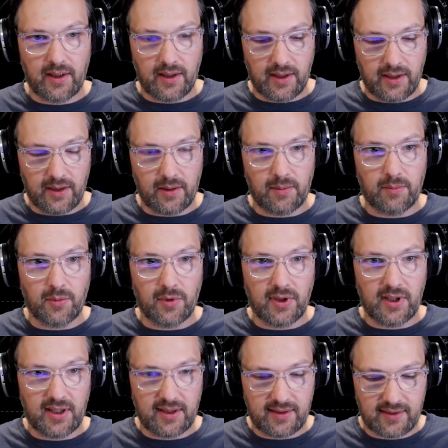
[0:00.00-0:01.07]
Um,
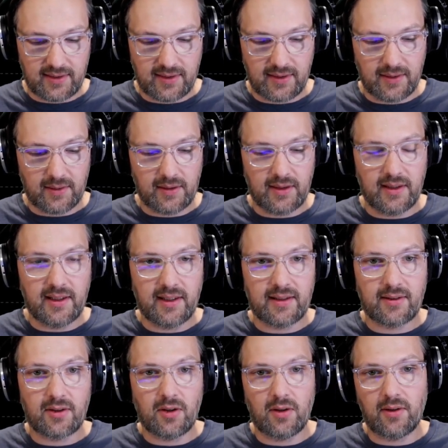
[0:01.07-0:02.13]
Rust. Let's
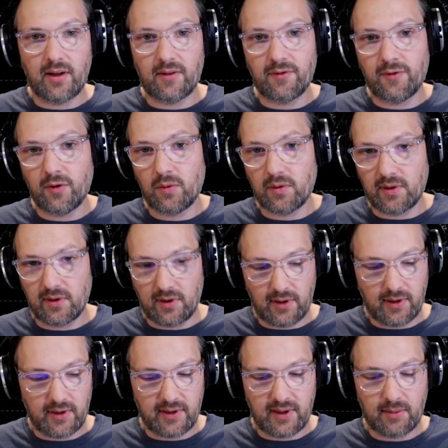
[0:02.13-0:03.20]
call that folder
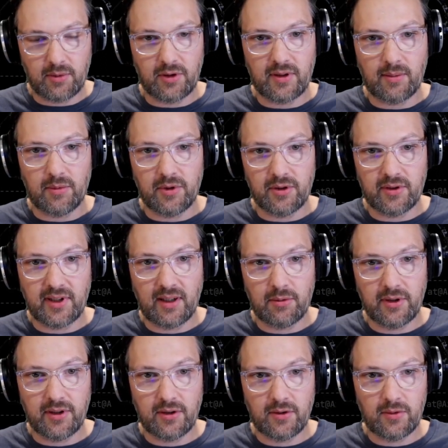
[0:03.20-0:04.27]

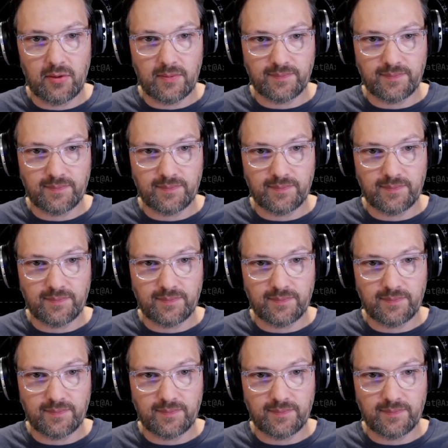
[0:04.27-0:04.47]
www